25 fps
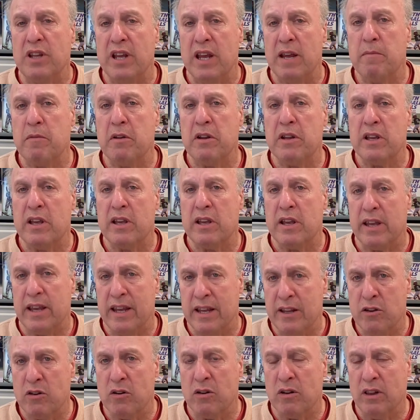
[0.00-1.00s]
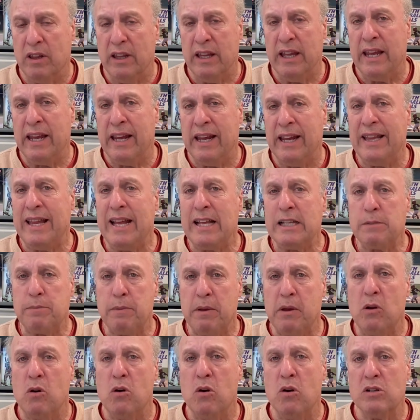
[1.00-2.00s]
team in your league. And that's
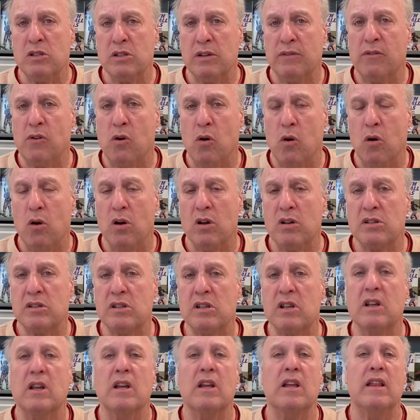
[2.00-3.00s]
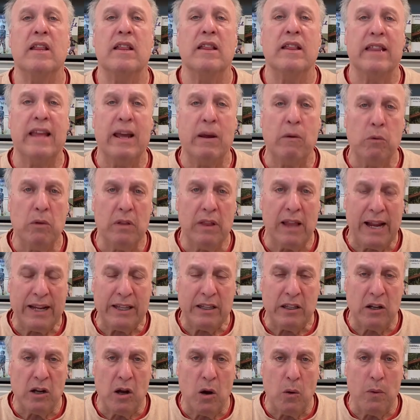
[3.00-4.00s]
because, of course, they would
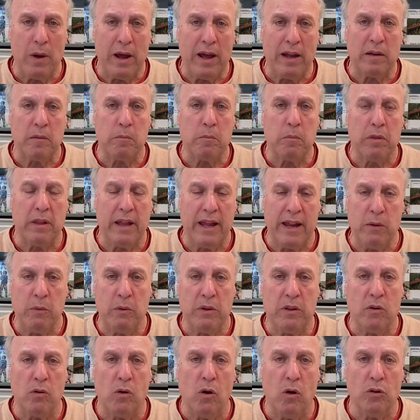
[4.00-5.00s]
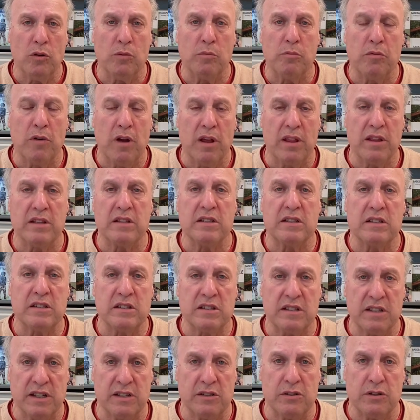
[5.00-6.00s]
like to go out and play with their older brothers and
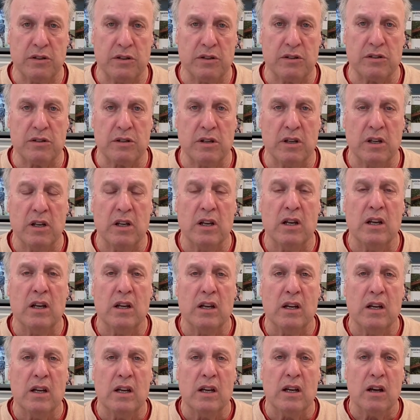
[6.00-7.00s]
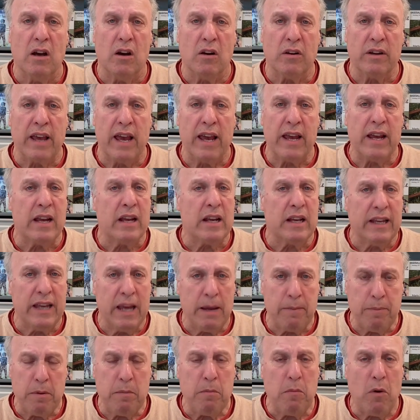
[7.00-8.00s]
sisters. Okay,
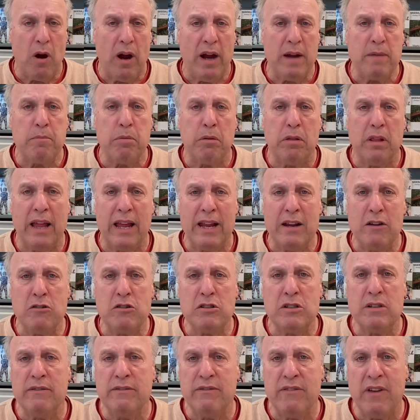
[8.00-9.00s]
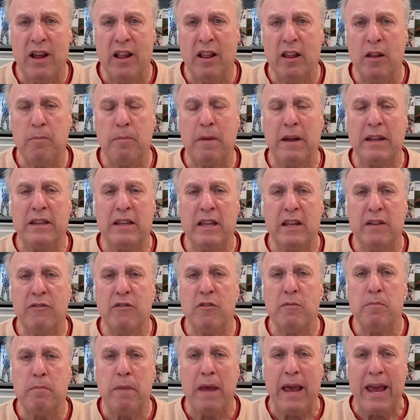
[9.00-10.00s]
keep in mind, players develop at
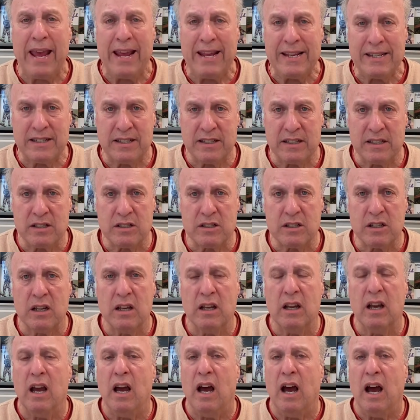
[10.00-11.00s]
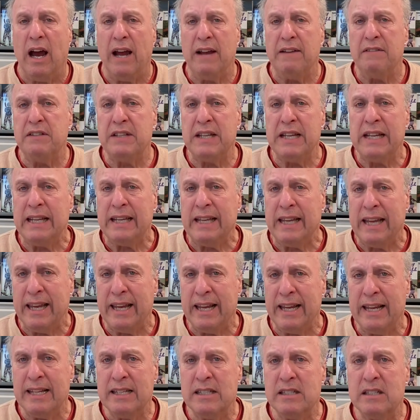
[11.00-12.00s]
different paces. I've seen
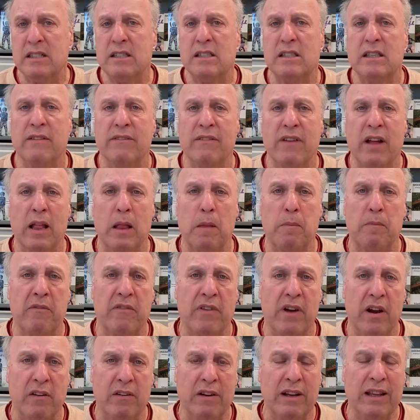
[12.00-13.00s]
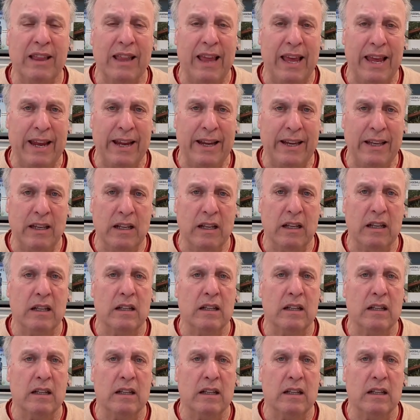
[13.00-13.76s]
kids develop very late